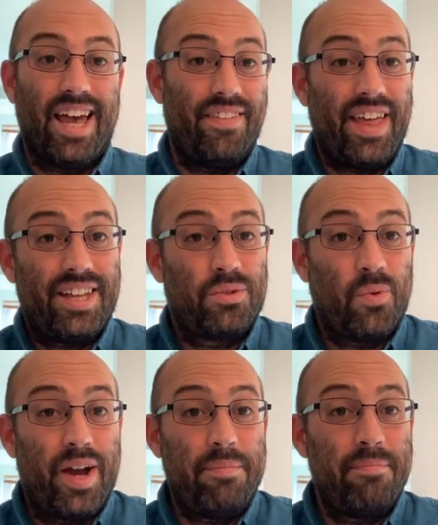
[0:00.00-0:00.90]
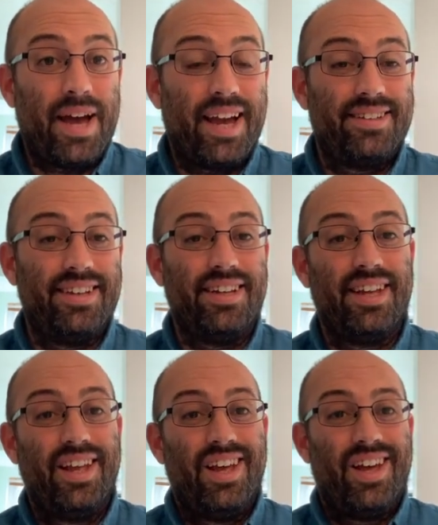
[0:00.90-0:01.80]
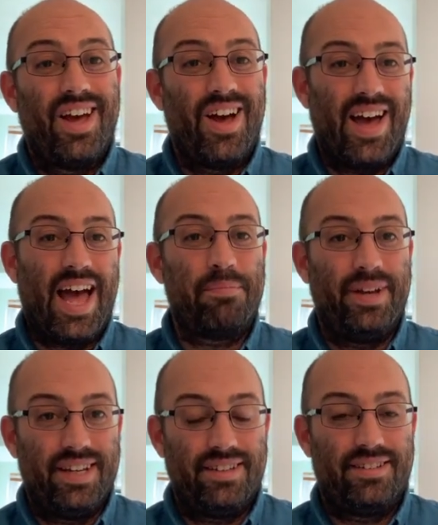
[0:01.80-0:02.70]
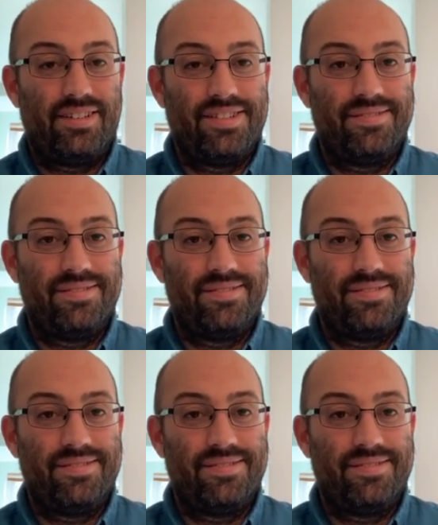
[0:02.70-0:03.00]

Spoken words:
And that's what impacted her happiness.